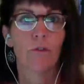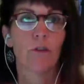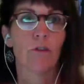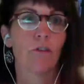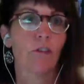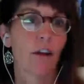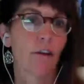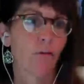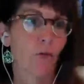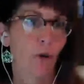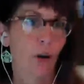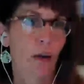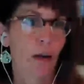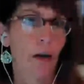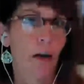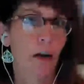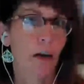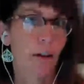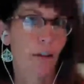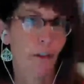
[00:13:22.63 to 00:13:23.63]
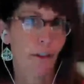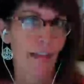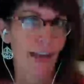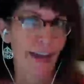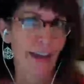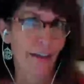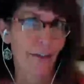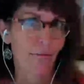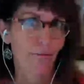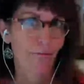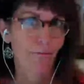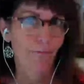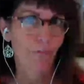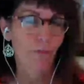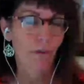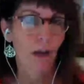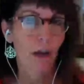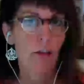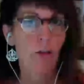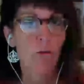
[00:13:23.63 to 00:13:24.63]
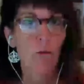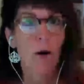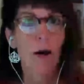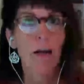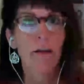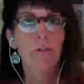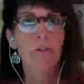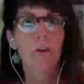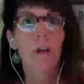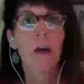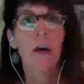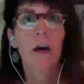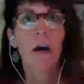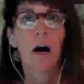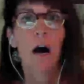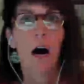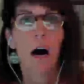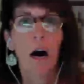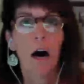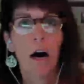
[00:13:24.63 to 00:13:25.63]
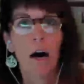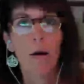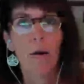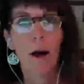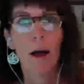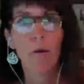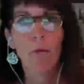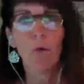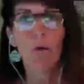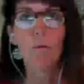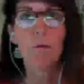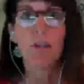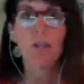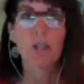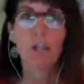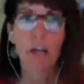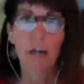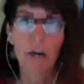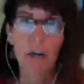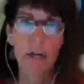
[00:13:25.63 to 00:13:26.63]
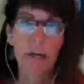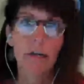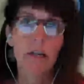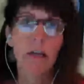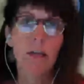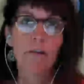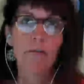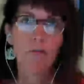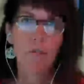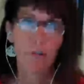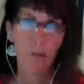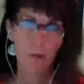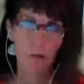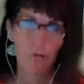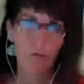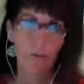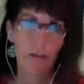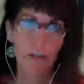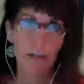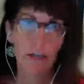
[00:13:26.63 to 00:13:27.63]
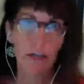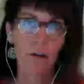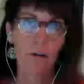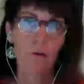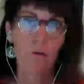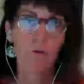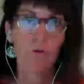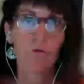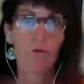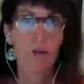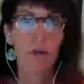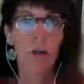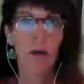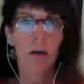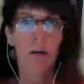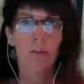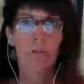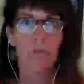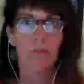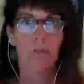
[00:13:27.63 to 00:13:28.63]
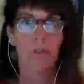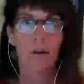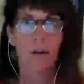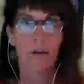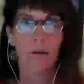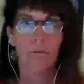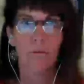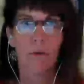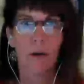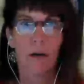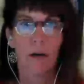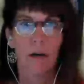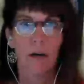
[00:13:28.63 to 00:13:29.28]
just FYI on that. Otherwise, I will be sharing in future videos some